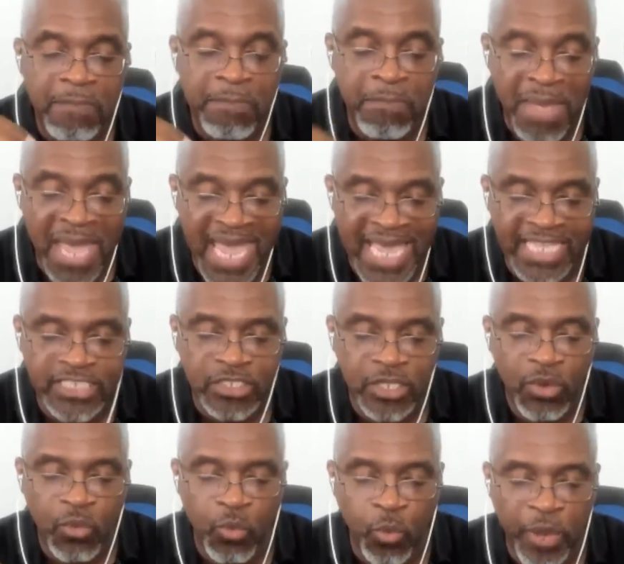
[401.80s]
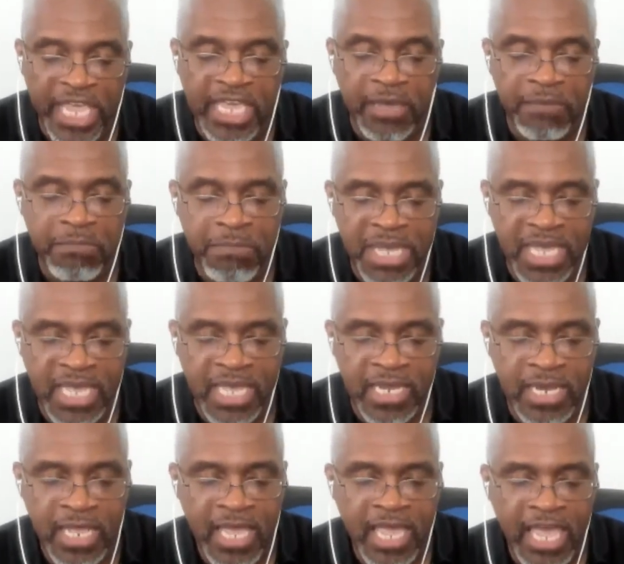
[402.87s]
makes weak
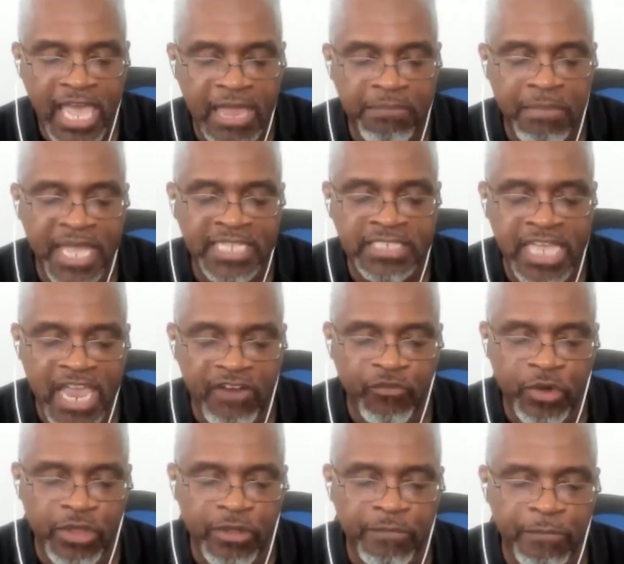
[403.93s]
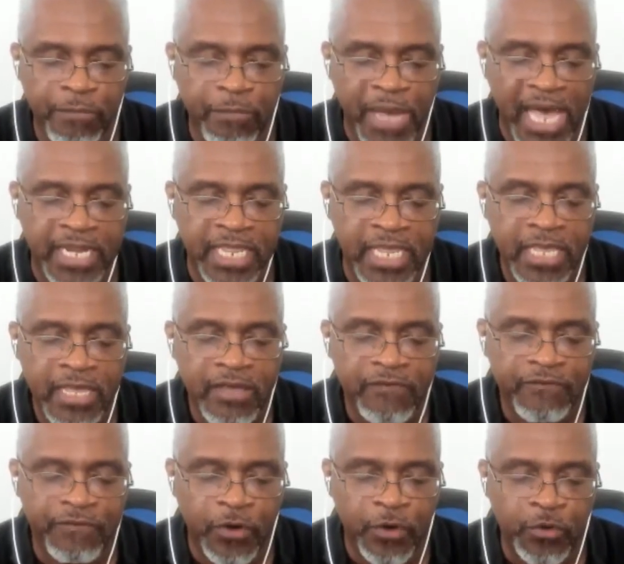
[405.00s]
men and makes everybody
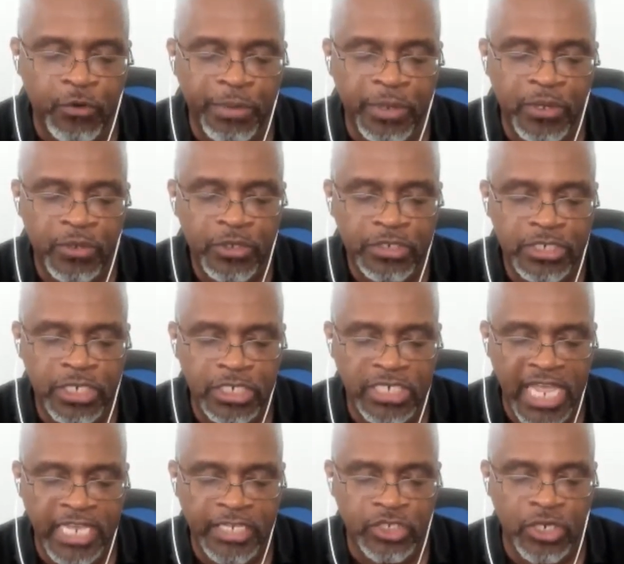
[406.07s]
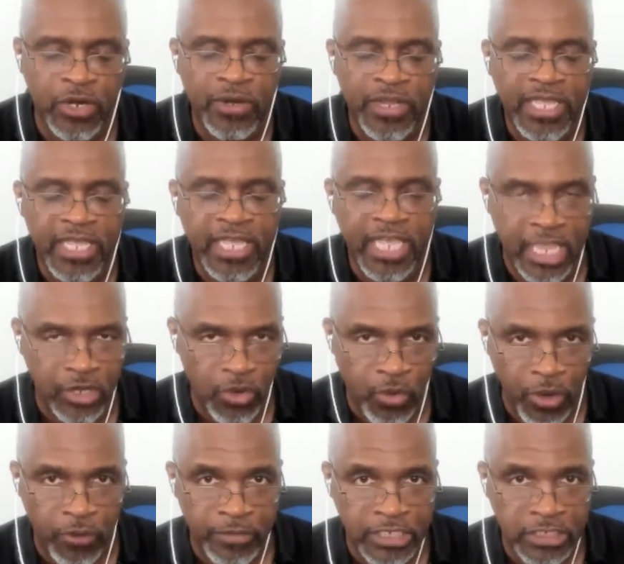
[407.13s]
vulnerable to danger, end
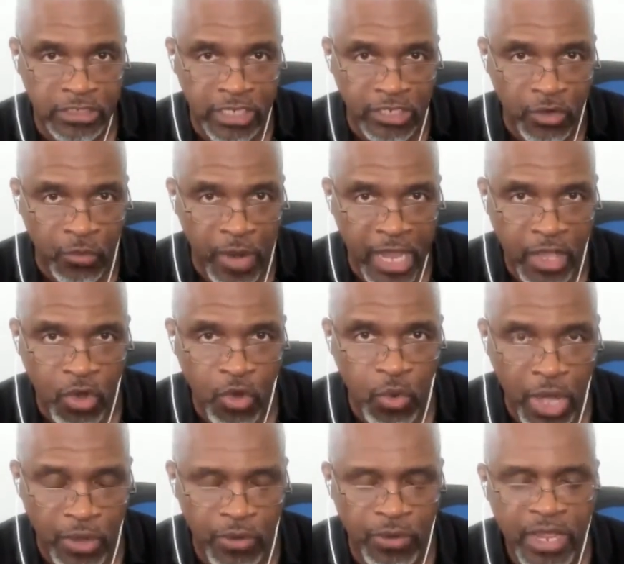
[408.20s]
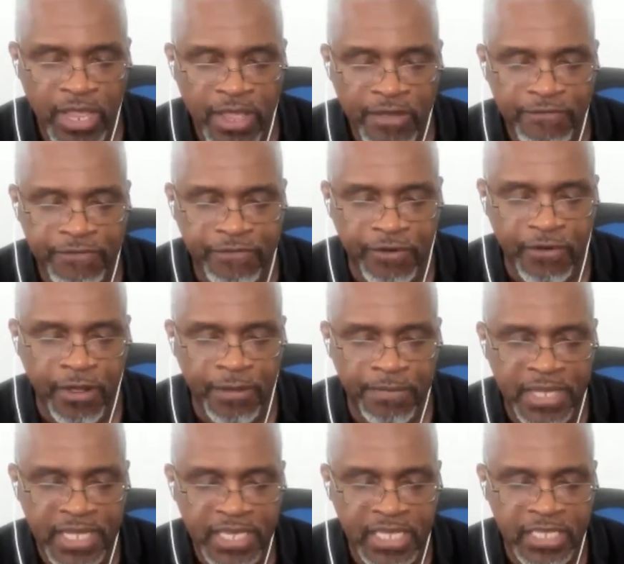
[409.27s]
quote. This is a direct quote
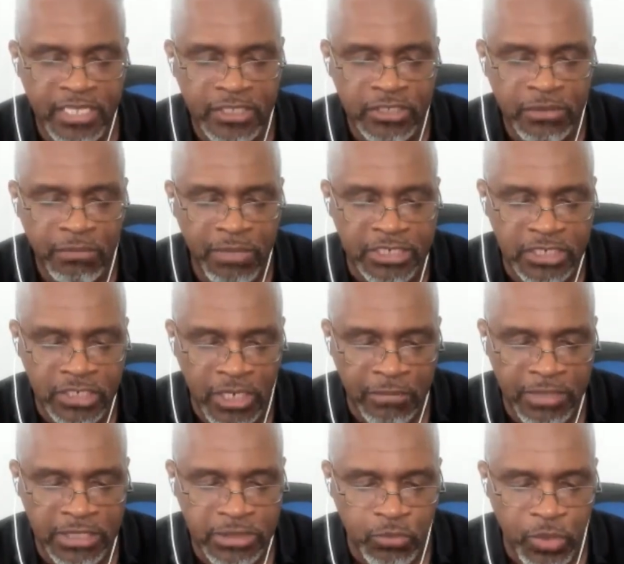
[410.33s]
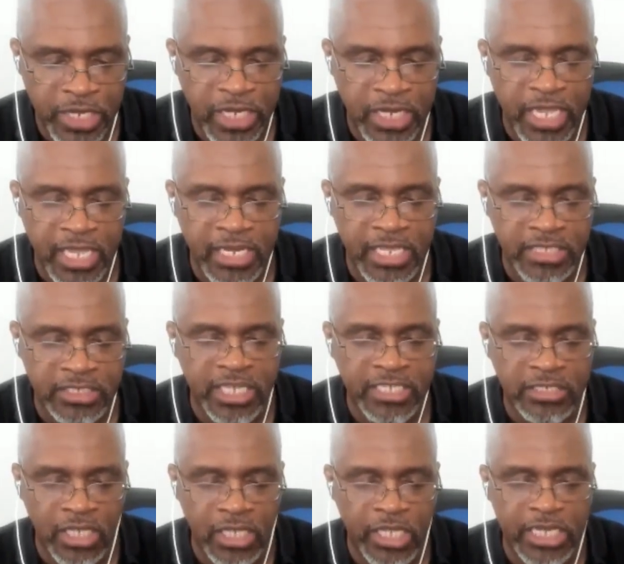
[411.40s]
from his message. Let me read it again. He
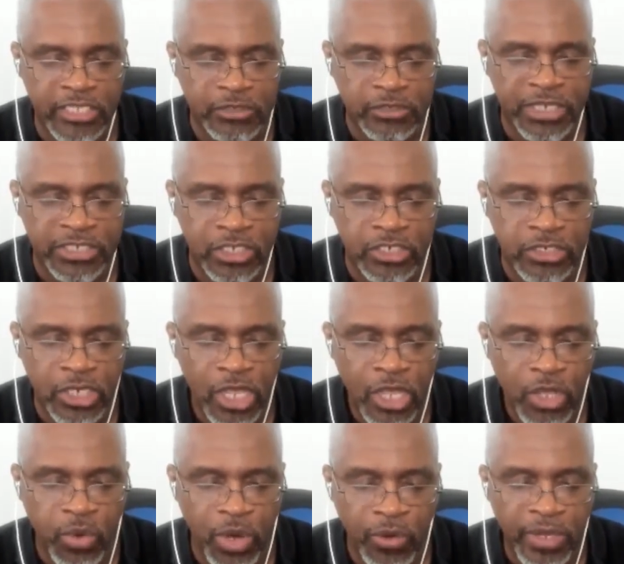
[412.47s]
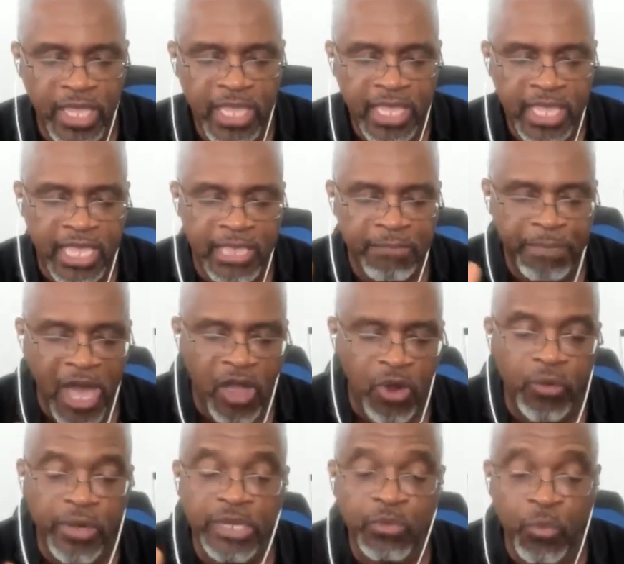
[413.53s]
says in his message, quote,
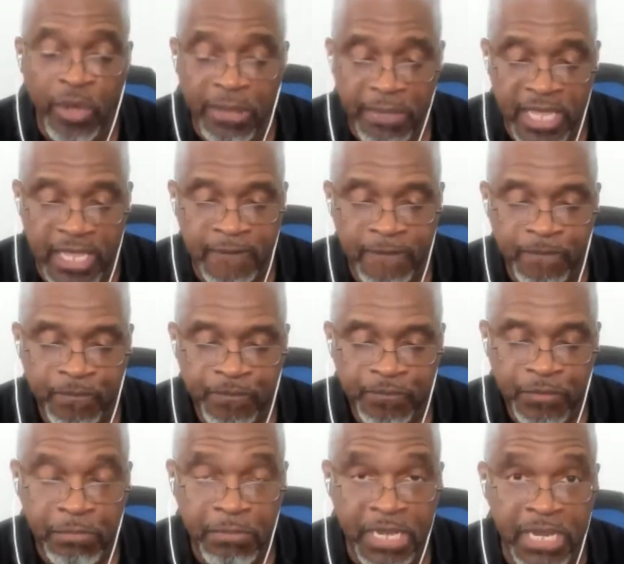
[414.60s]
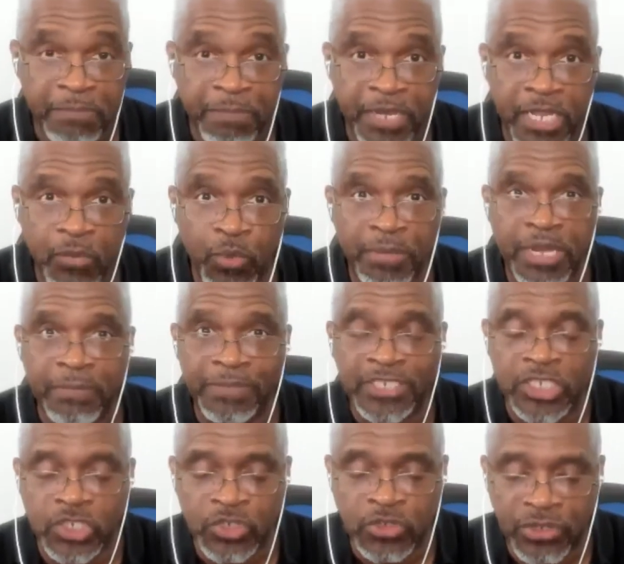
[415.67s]
empowering women, meaning putting women in
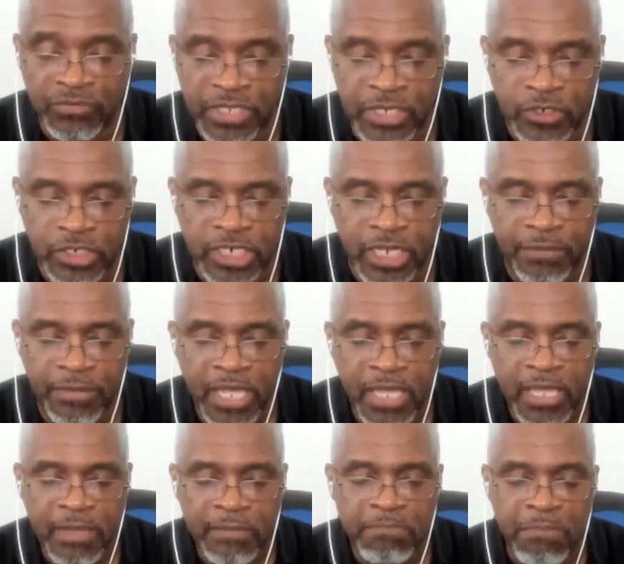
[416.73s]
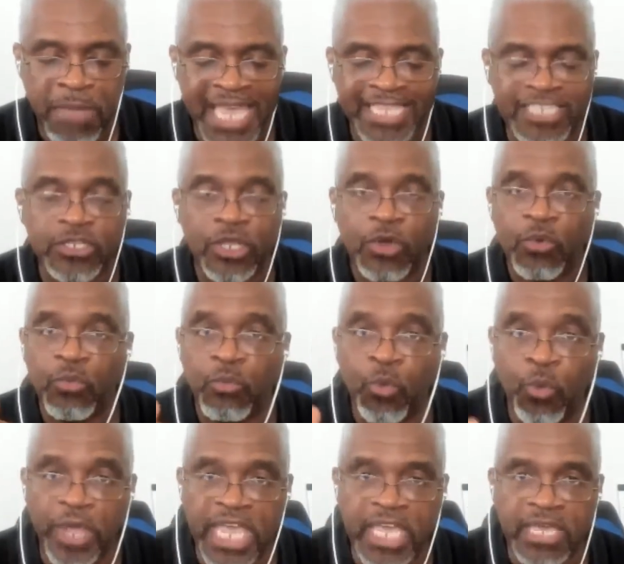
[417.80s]
positions of leadership, makes
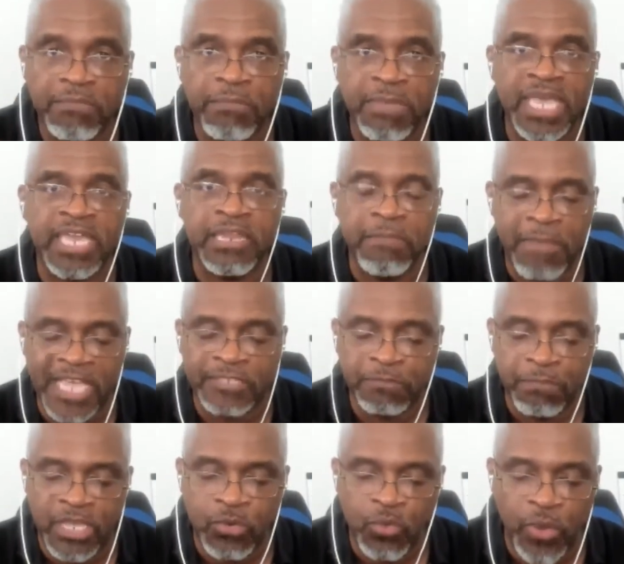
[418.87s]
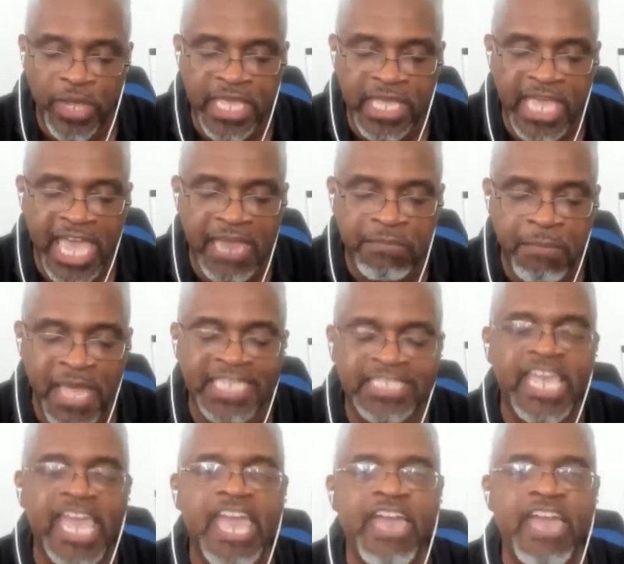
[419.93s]
weak men. It makes men weak and makes